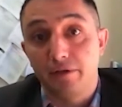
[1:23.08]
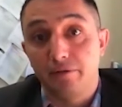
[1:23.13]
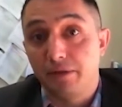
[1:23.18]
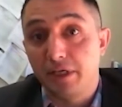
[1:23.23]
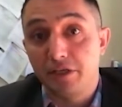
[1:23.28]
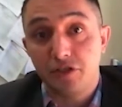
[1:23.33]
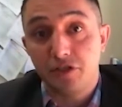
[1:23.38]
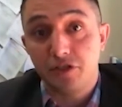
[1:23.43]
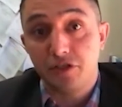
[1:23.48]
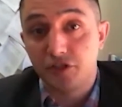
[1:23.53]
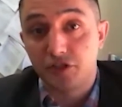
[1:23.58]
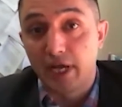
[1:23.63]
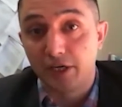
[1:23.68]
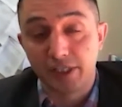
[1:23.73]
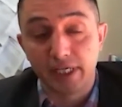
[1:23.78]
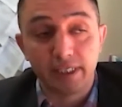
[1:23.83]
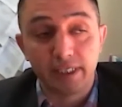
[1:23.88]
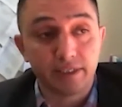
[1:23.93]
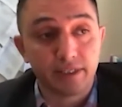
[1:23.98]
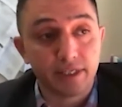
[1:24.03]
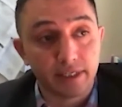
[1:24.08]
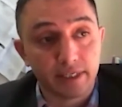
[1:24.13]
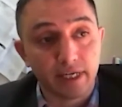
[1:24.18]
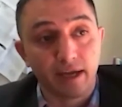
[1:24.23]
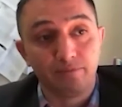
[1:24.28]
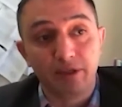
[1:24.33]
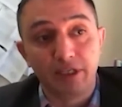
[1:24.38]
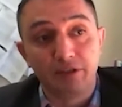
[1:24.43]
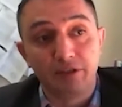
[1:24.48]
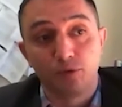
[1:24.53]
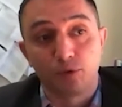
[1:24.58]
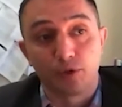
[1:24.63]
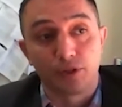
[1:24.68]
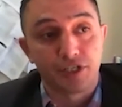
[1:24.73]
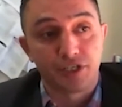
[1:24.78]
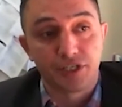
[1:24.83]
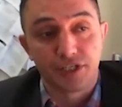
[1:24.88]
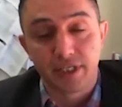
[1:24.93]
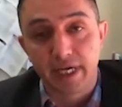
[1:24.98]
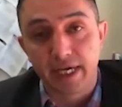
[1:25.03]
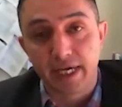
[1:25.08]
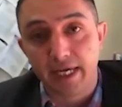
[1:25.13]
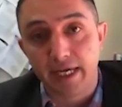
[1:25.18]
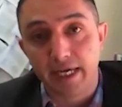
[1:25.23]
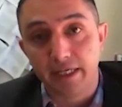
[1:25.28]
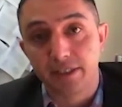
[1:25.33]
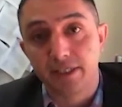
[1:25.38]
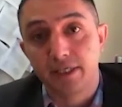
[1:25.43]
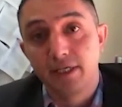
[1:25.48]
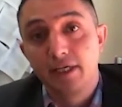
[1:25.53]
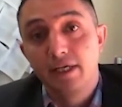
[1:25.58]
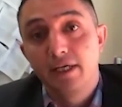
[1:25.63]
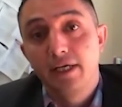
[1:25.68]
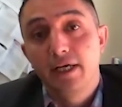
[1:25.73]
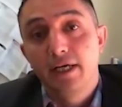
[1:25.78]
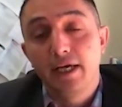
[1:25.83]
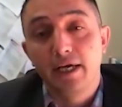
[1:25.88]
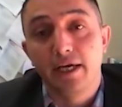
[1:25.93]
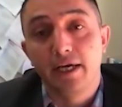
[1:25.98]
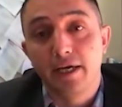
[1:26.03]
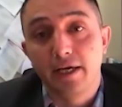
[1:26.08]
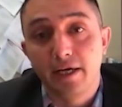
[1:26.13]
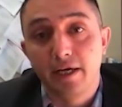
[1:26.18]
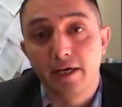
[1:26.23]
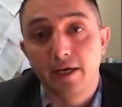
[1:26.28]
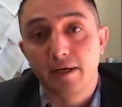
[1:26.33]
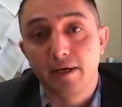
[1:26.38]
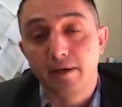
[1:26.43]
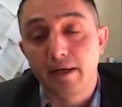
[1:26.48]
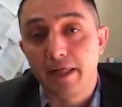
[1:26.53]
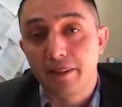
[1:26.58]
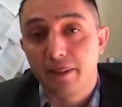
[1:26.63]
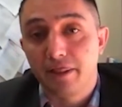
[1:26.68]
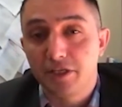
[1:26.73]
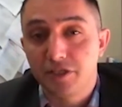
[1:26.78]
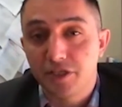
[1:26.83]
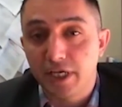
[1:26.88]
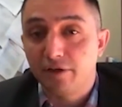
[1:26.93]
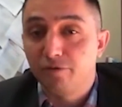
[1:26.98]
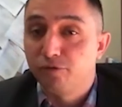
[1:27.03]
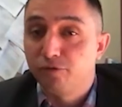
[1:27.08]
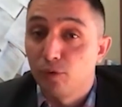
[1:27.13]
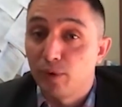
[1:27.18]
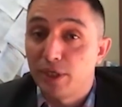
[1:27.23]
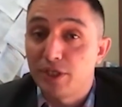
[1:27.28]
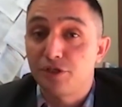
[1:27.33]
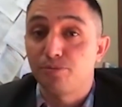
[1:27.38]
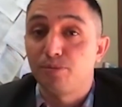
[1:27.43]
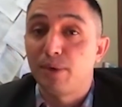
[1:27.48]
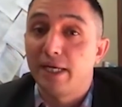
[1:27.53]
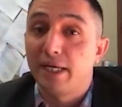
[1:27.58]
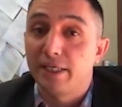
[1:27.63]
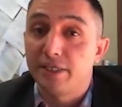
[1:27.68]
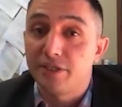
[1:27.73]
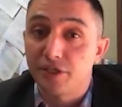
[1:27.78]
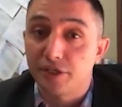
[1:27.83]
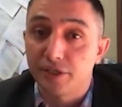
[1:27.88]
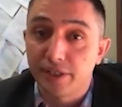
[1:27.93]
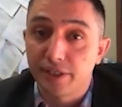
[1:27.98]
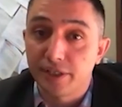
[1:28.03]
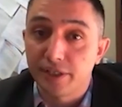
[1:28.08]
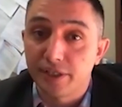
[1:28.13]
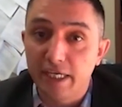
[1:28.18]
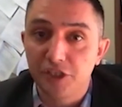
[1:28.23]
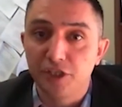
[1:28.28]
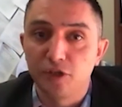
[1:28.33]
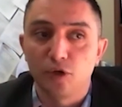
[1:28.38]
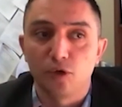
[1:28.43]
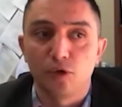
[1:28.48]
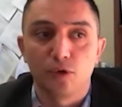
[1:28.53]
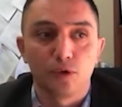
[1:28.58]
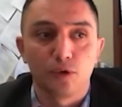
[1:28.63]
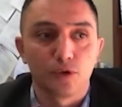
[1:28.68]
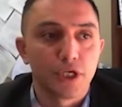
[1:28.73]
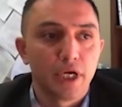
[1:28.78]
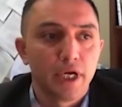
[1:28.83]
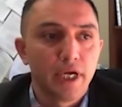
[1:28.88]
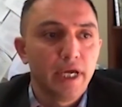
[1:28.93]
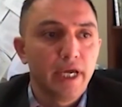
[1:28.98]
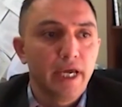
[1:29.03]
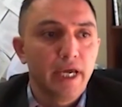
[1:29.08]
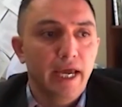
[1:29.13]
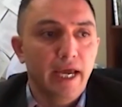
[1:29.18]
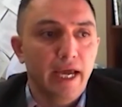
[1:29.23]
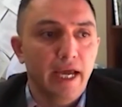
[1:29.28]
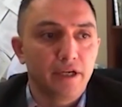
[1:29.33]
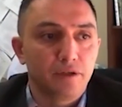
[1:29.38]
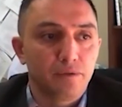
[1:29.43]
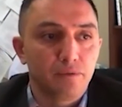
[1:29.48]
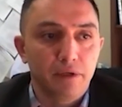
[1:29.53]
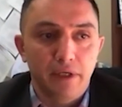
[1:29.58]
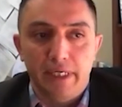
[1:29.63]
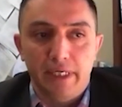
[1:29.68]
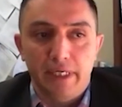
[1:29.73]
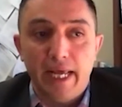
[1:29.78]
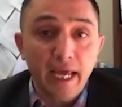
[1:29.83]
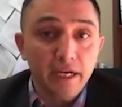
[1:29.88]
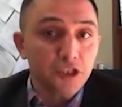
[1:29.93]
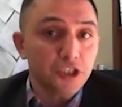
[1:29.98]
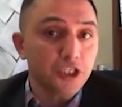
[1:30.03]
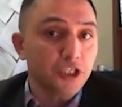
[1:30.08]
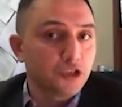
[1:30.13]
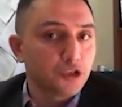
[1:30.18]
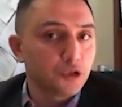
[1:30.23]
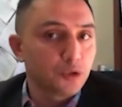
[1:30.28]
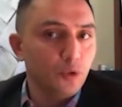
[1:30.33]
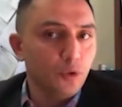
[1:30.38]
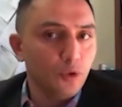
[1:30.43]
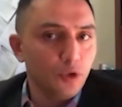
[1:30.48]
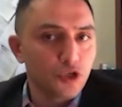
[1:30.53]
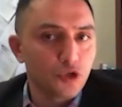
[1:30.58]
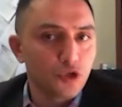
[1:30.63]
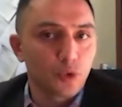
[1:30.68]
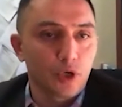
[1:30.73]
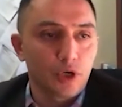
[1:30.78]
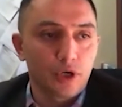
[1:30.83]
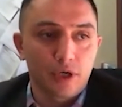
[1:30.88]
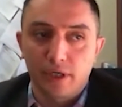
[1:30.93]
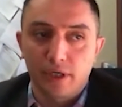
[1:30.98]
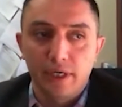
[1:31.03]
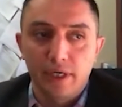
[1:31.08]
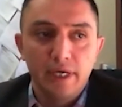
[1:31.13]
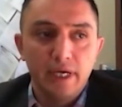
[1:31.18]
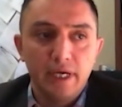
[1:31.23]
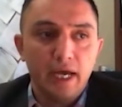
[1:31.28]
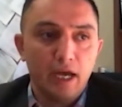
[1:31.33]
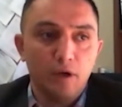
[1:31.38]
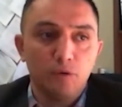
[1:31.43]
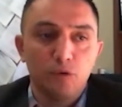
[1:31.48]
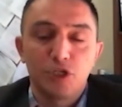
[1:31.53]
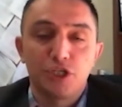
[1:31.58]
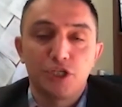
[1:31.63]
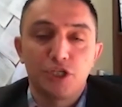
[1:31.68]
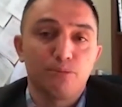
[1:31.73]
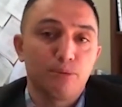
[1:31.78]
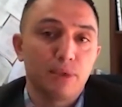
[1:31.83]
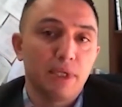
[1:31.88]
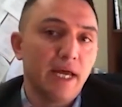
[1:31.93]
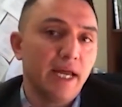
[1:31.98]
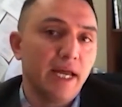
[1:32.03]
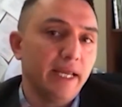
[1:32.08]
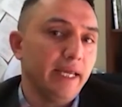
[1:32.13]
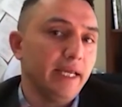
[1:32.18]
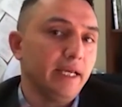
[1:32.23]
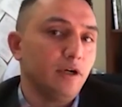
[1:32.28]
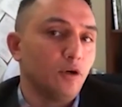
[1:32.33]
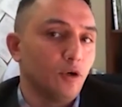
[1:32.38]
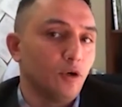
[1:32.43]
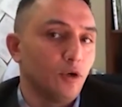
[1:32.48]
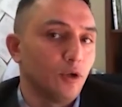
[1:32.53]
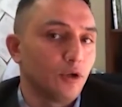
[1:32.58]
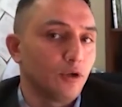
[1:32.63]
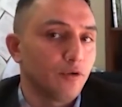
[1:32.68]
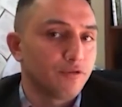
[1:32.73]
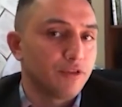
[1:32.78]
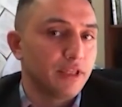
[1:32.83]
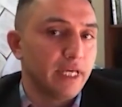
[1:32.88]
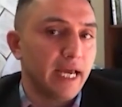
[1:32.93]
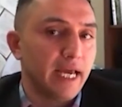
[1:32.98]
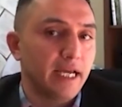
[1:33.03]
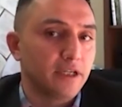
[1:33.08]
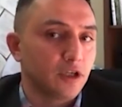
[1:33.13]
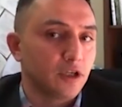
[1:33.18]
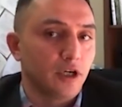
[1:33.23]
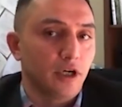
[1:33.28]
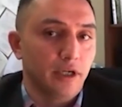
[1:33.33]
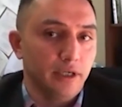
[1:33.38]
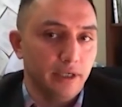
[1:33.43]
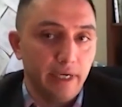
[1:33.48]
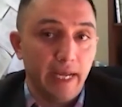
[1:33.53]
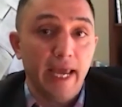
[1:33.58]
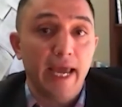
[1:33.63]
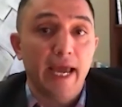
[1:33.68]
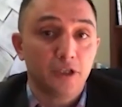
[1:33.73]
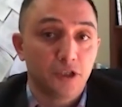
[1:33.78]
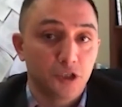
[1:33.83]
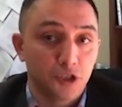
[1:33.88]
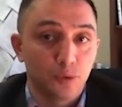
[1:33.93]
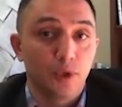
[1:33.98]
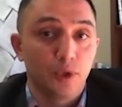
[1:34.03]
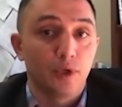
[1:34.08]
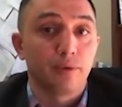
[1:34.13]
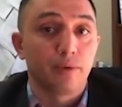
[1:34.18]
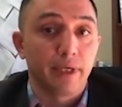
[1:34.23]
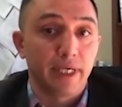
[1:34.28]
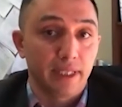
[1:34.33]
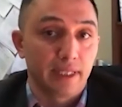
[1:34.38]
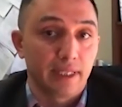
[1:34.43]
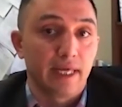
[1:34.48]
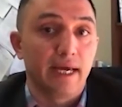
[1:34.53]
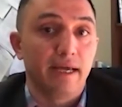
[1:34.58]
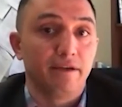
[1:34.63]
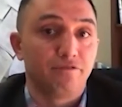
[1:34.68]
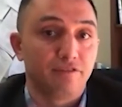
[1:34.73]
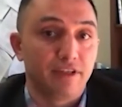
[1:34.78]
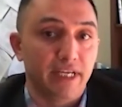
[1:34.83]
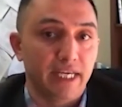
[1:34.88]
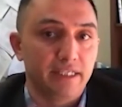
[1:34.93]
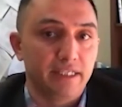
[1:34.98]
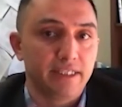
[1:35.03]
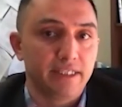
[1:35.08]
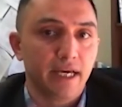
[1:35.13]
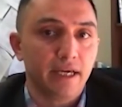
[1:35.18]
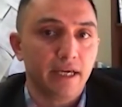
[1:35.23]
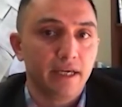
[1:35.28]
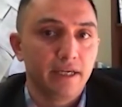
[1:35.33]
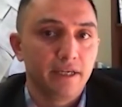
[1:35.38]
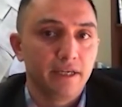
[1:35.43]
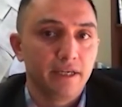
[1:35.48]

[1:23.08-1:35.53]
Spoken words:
this is large data set, for the state. And this influenced my dissertation goals. And in addition to coursework, I was applying all of that on actual real life data,